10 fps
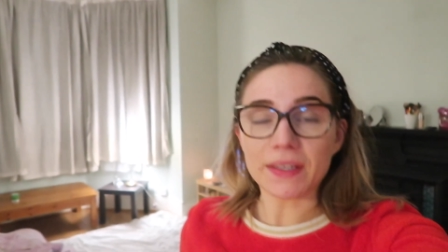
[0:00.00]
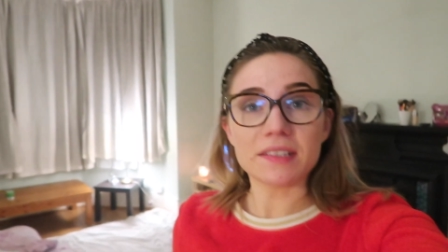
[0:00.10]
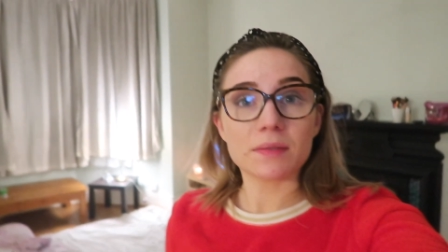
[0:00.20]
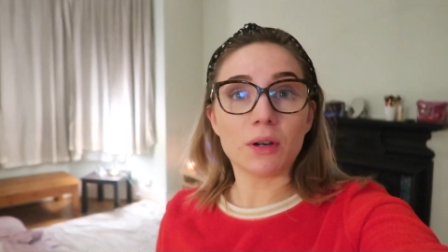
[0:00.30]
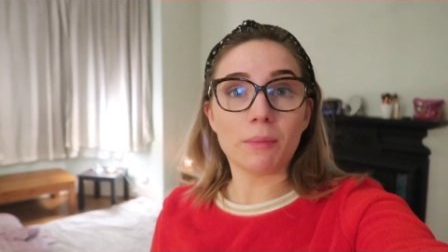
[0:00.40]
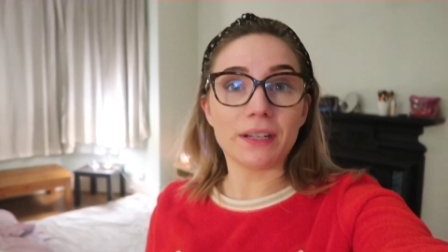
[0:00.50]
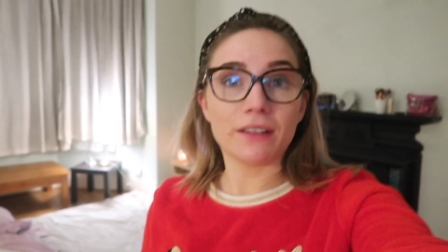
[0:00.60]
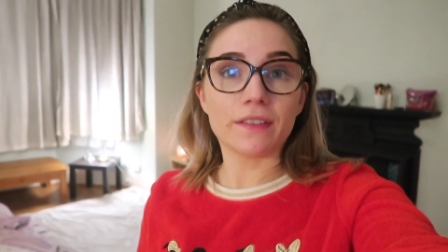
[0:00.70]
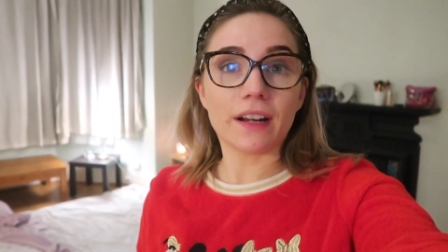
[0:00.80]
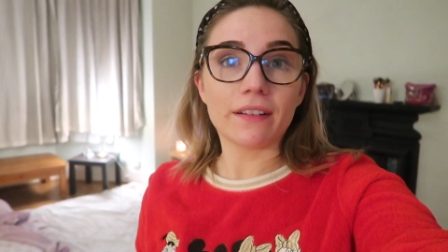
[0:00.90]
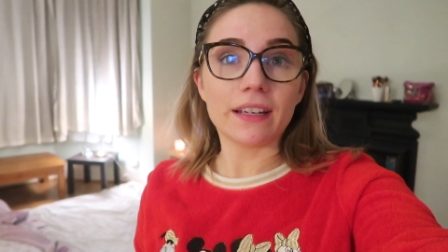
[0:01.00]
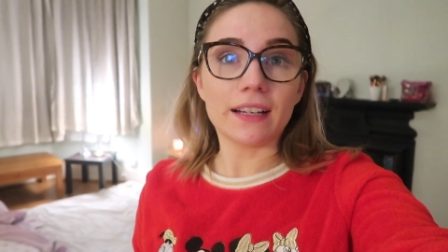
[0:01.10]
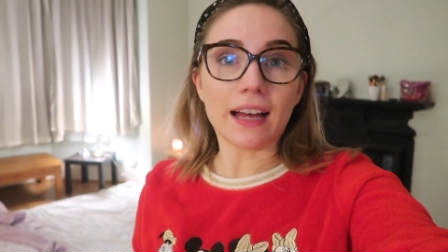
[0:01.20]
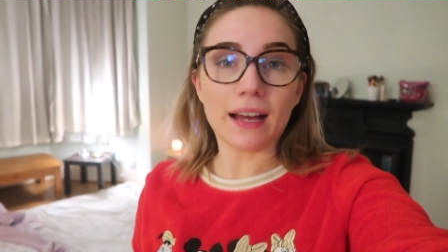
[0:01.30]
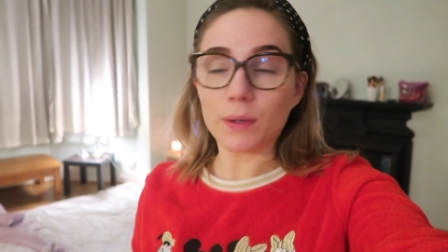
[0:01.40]
It's not been a
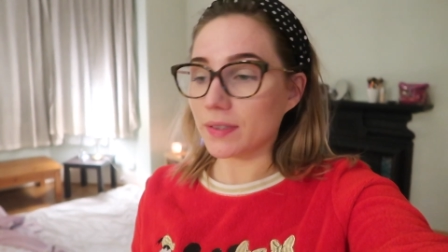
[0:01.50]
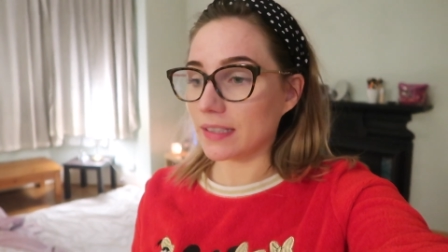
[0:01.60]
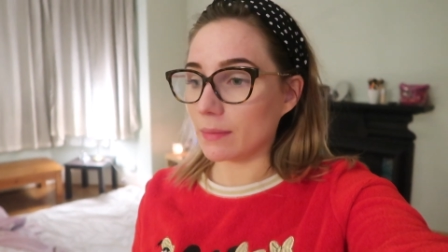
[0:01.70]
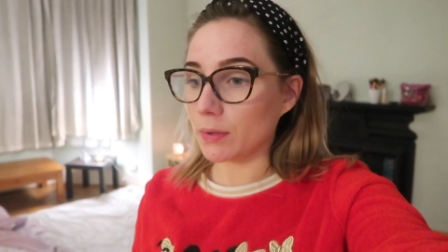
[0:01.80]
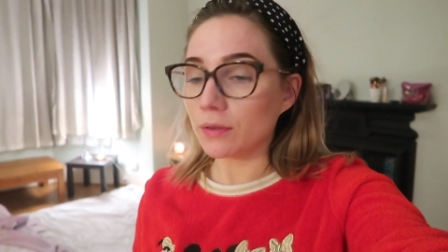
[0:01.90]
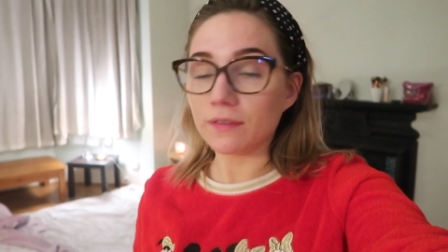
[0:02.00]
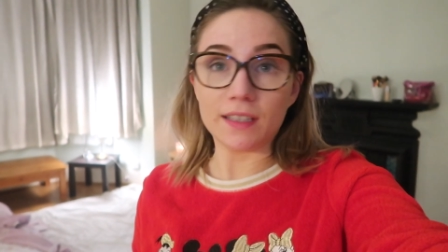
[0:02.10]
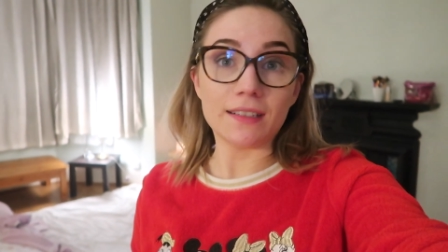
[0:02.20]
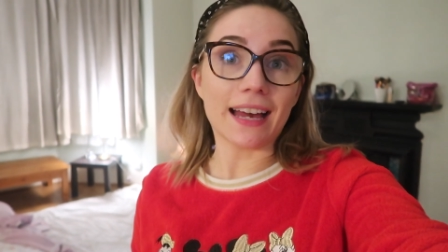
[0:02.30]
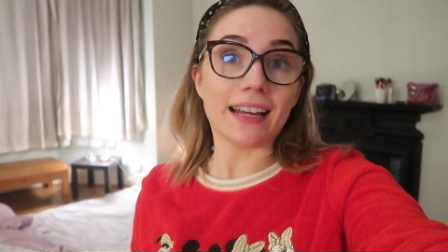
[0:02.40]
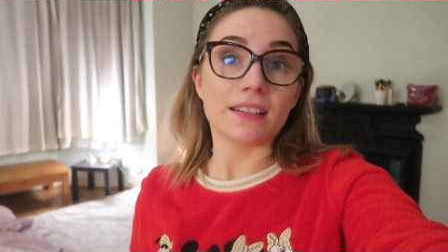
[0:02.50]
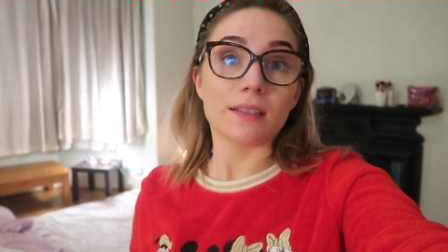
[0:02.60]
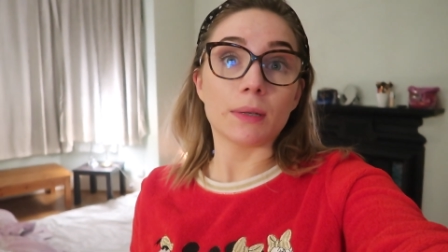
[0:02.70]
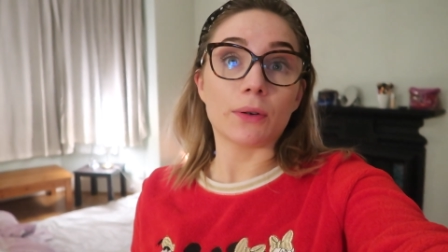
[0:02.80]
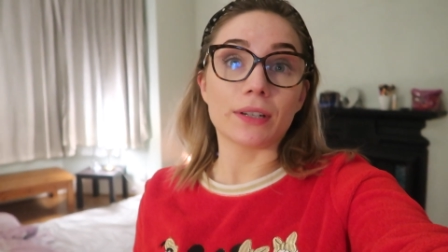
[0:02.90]
very housey movie day,
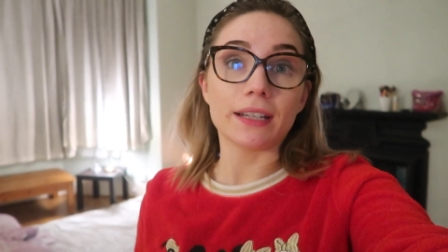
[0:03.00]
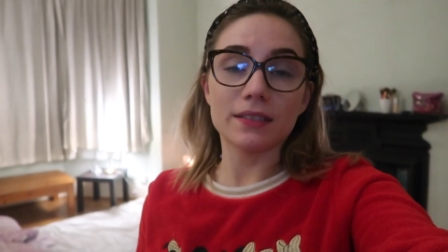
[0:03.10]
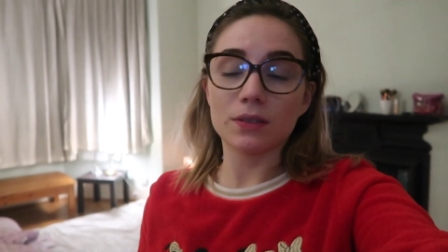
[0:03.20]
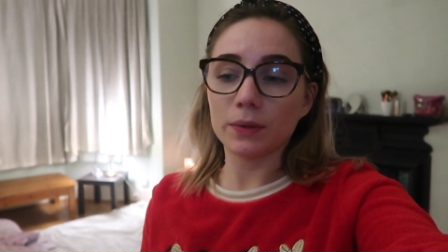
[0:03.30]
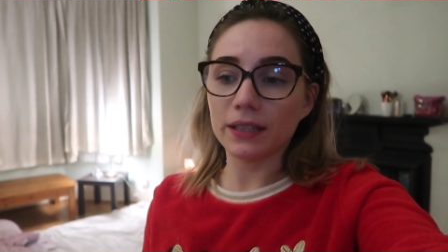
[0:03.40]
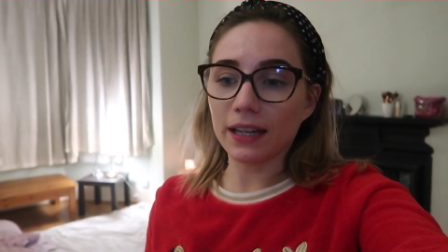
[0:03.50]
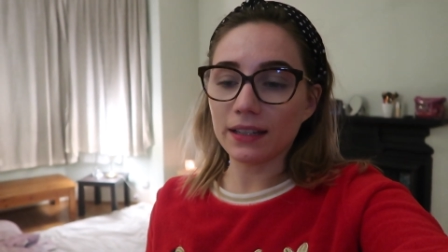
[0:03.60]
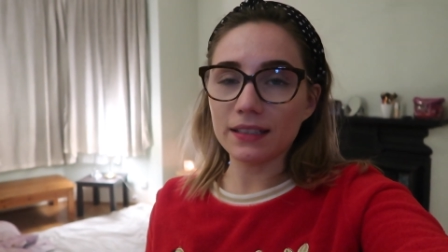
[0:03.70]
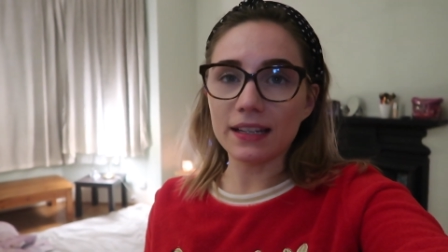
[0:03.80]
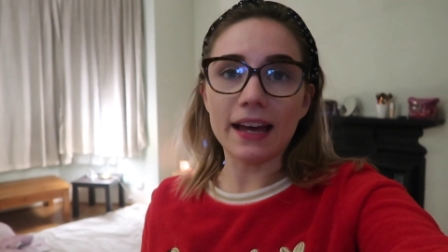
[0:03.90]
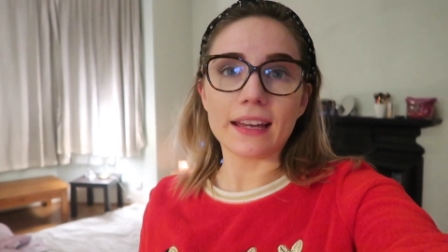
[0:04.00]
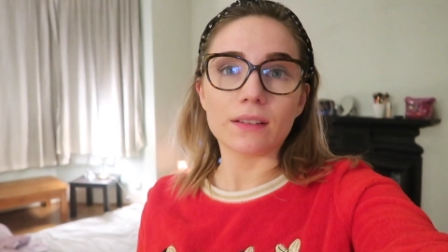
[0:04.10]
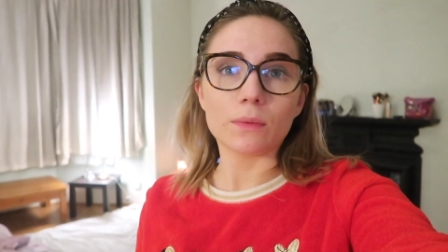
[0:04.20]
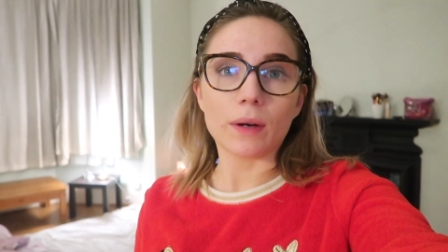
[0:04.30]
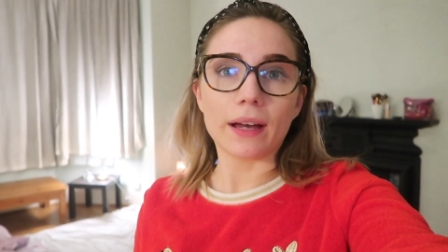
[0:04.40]
to be honest. We had a
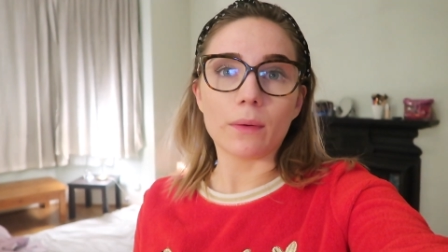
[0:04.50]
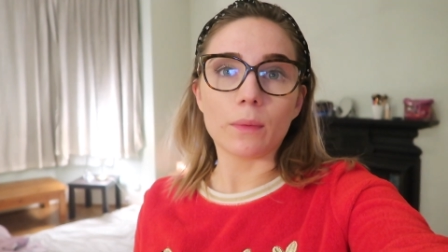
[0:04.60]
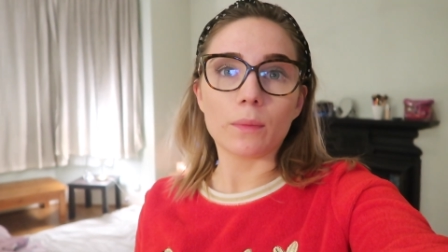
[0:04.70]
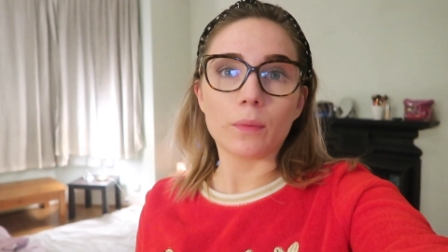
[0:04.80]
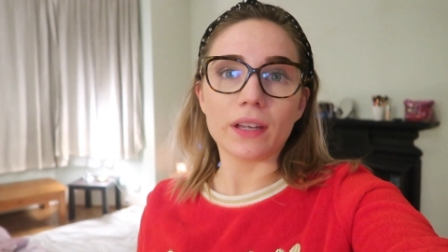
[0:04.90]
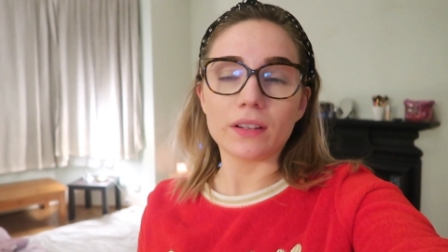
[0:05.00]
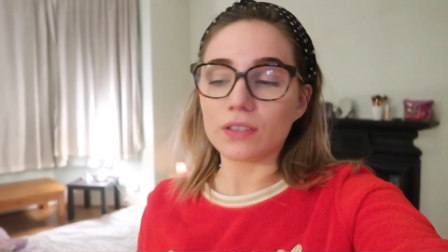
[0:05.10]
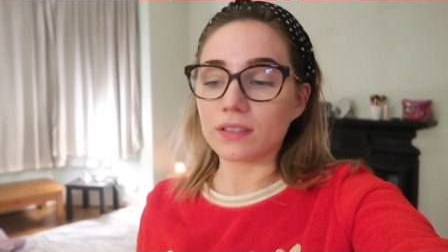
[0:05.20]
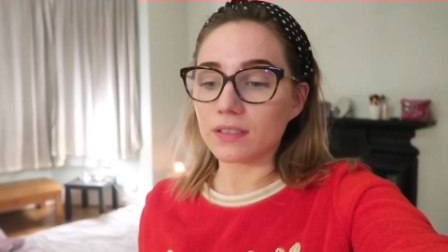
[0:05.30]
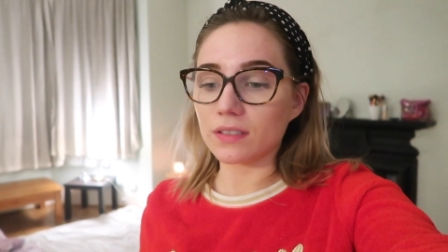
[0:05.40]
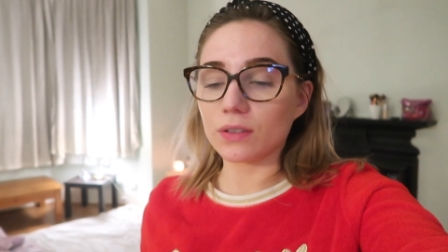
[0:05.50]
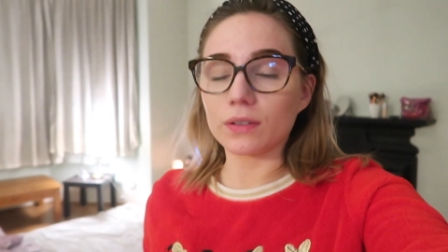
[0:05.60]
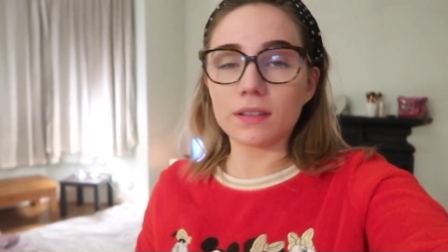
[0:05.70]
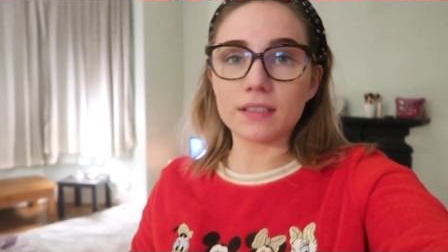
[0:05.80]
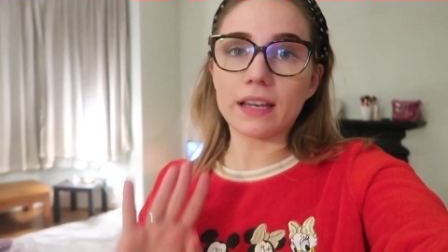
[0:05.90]
day where we just
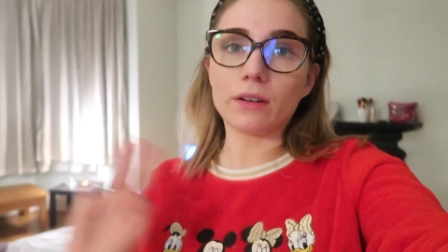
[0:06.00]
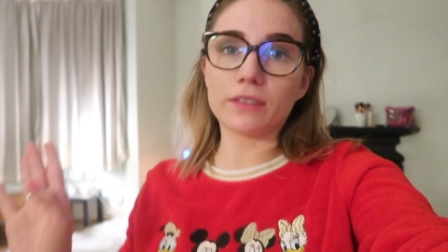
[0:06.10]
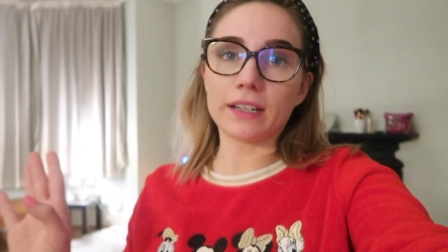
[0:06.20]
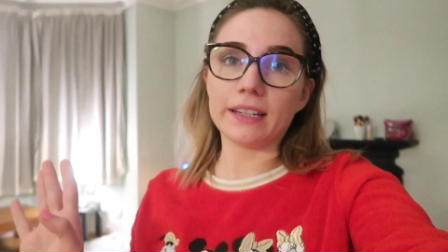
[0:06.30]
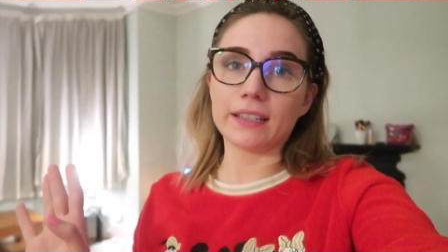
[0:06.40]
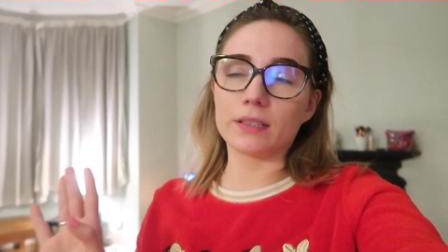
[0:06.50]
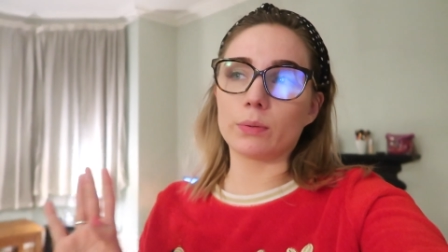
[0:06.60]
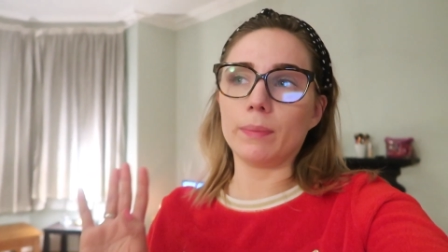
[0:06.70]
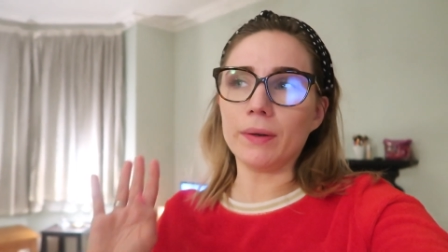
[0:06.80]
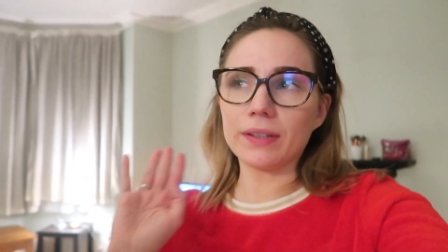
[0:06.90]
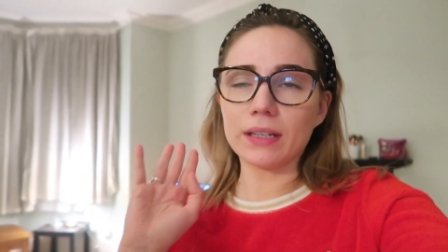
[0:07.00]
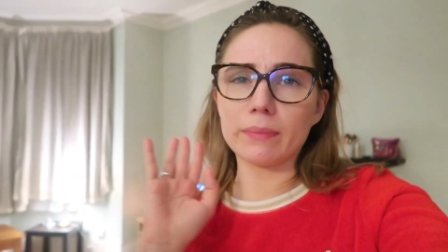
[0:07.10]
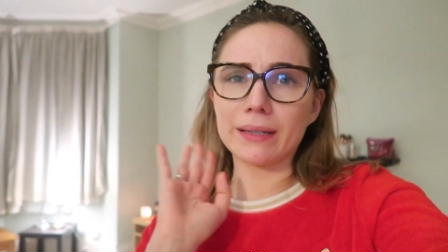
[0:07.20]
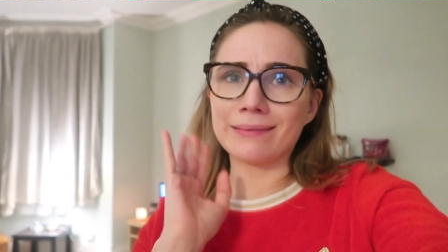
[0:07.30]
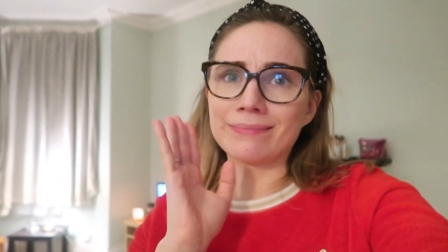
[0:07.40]
took the day off cleaning because we were both
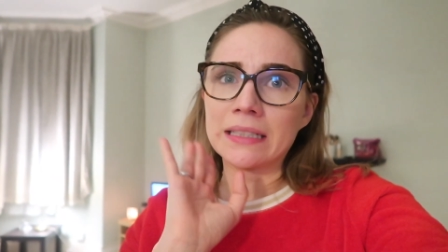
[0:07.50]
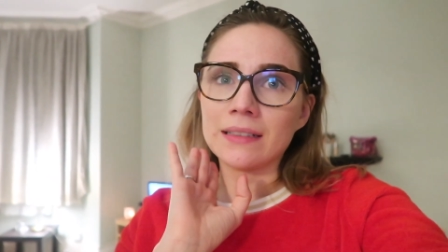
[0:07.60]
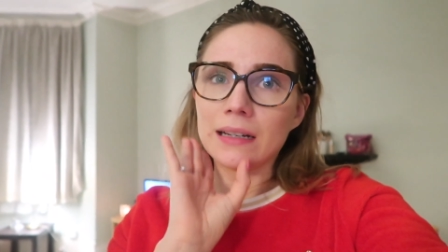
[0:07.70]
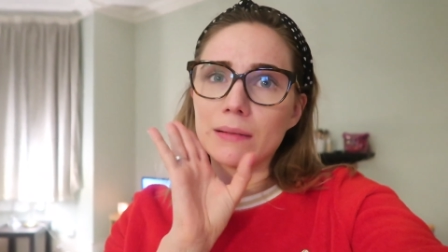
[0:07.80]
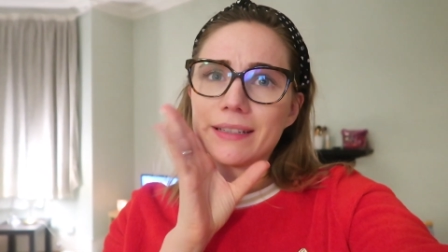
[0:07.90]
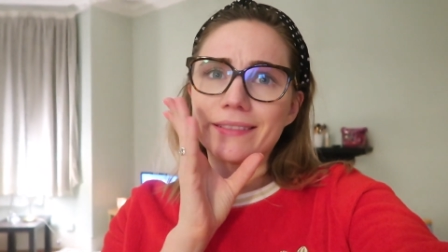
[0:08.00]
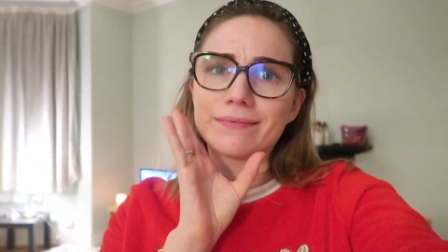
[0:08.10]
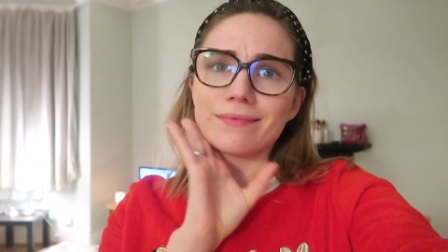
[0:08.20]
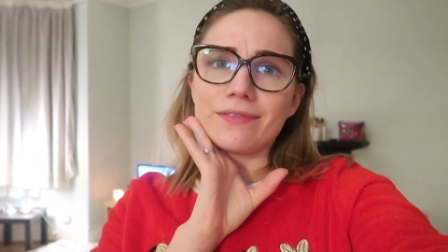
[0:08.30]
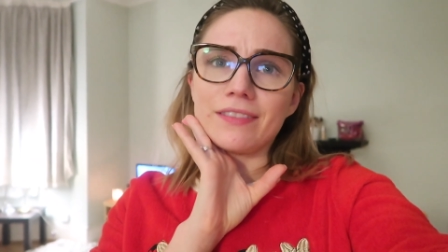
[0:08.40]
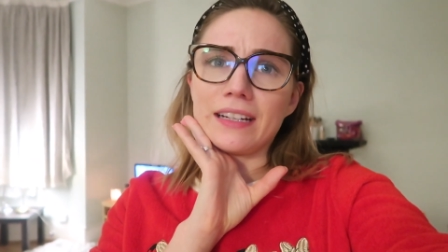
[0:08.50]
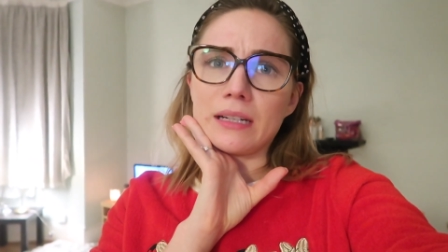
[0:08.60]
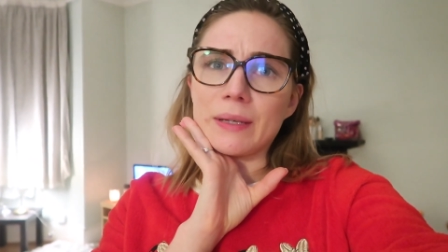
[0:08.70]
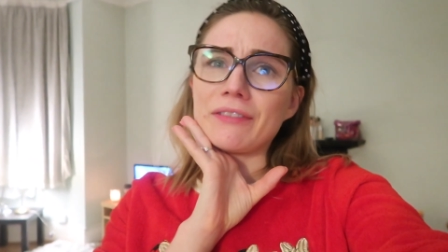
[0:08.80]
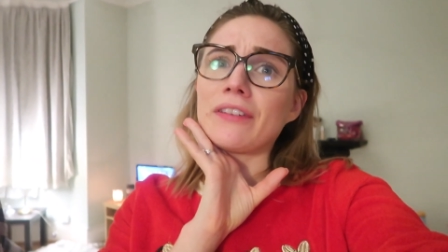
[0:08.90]
getting feeling a bit